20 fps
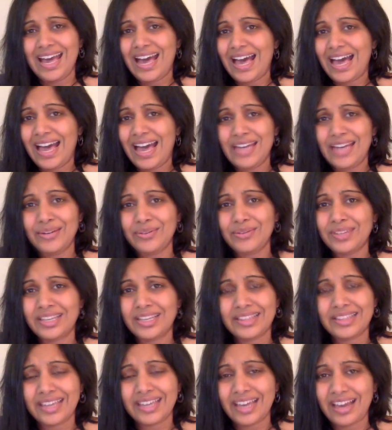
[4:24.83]
I don't
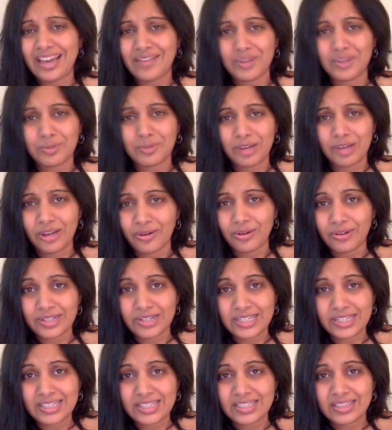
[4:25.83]
think they have their
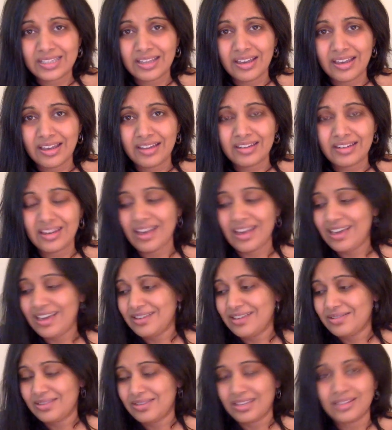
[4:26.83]
priorities in line.
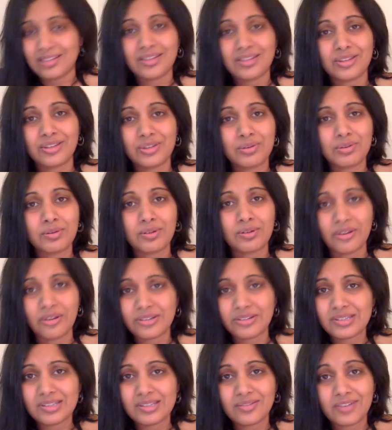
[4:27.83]
I think that you can
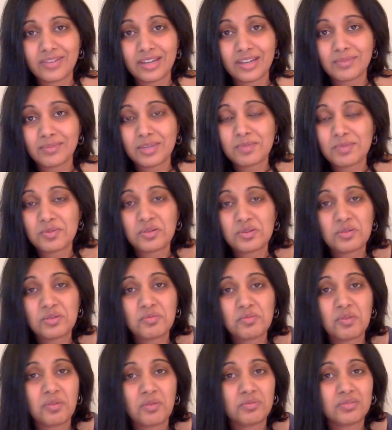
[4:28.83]
honestly find people who
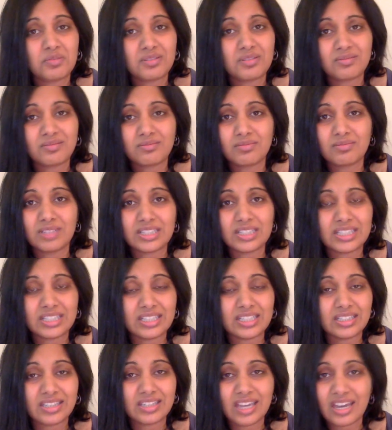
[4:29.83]
won't
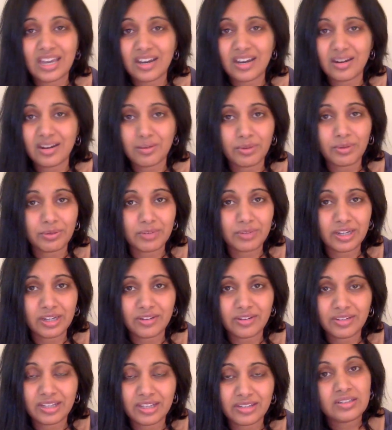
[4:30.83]
really care one way
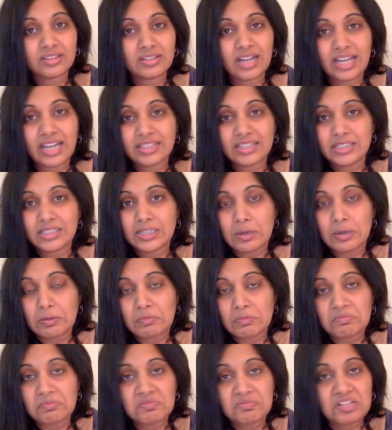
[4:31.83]
or the other. I
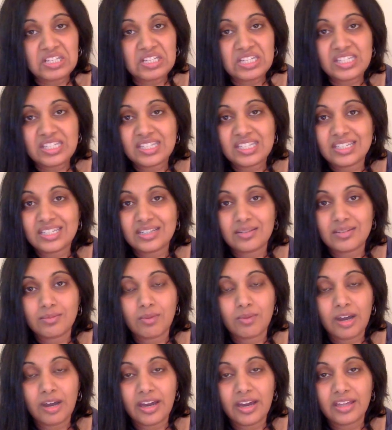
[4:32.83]
don't really see
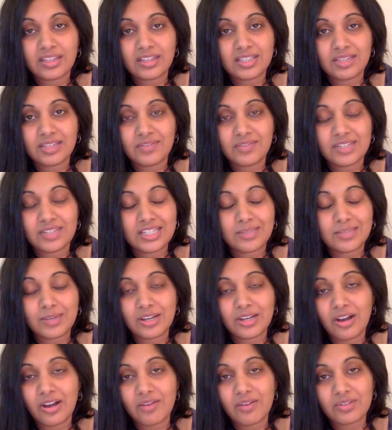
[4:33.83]
why this even needs to be
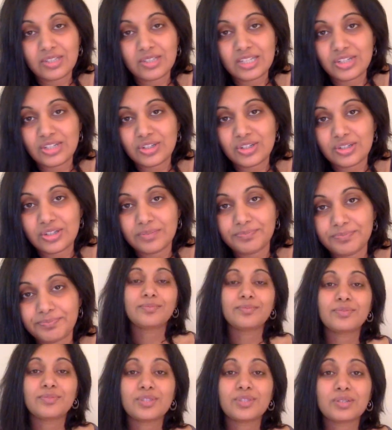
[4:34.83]
a conversation.
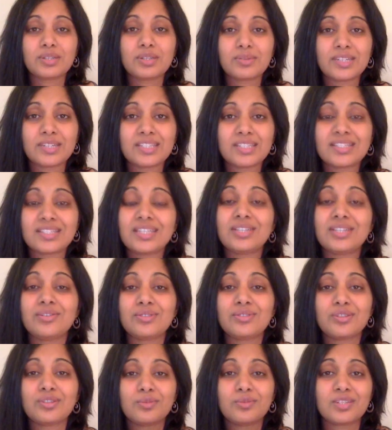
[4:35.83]
So anyways, thank
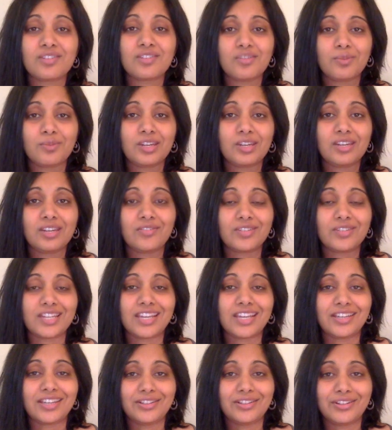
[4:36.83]
you so much everybody for
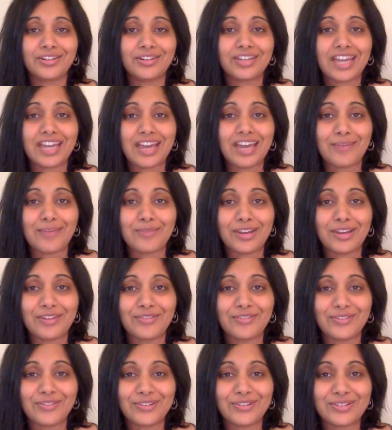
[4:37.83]
taking a look at my
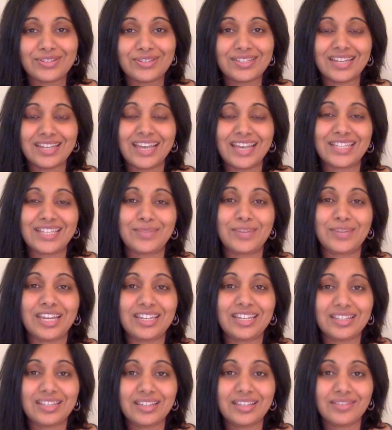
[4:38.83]
first Ask Me
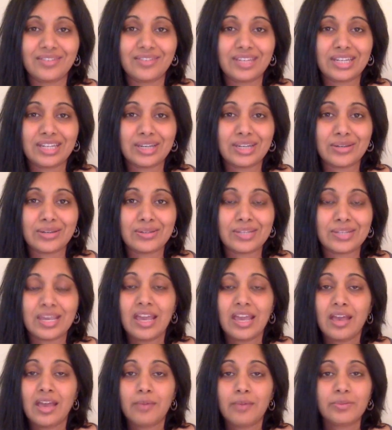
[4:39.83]
Anything videos.
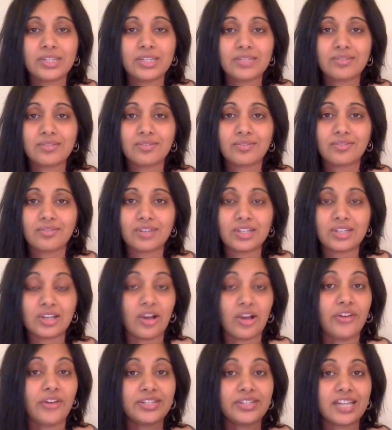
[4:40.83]
Please feel free to
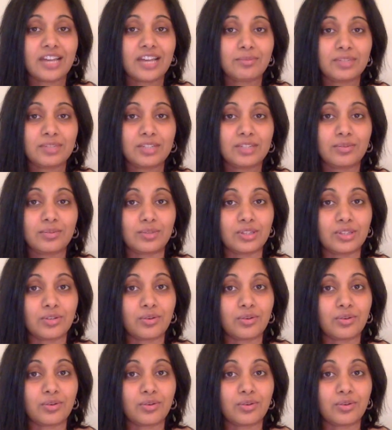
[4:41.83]
contact me with your